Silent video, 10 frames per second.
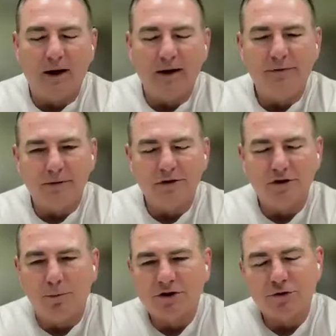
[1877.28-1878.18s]
you know, I
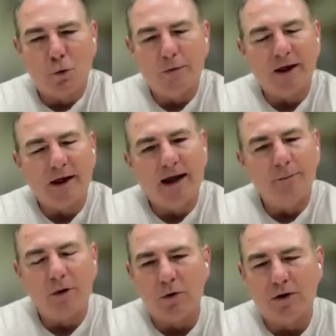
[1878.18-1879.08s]
think there's so much more in
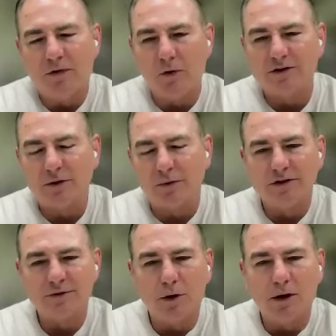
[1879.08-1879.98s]
the game that we
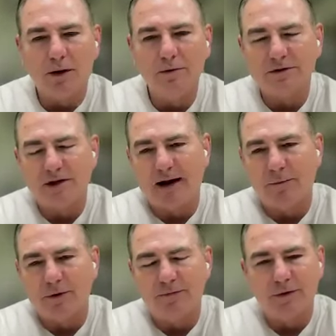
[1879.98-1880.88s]
focus on as well.
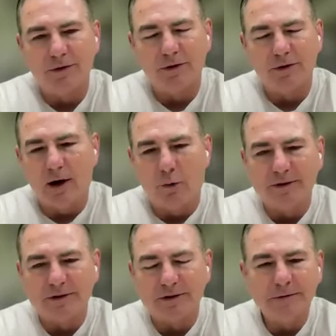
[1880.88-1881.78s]
Is how we feel you
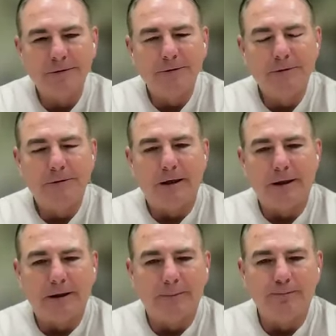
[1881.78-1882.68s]
can help us.
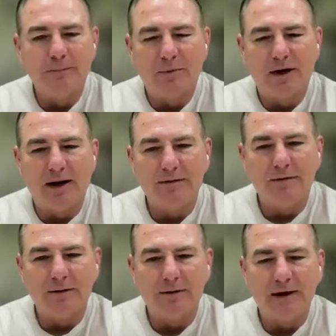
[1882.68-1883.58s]
Um,
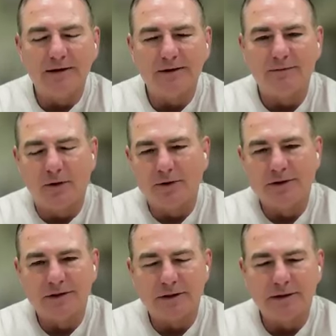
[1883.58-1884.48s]
but I think that that's a
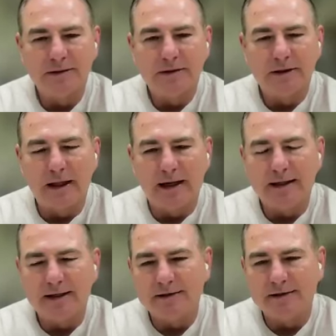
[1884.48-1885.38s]
focus that
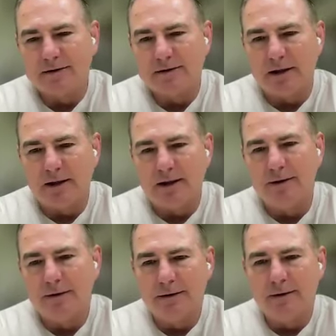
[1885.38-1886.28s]
a lot of kids,
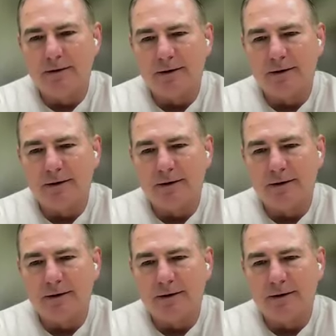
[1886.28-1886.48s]
uh,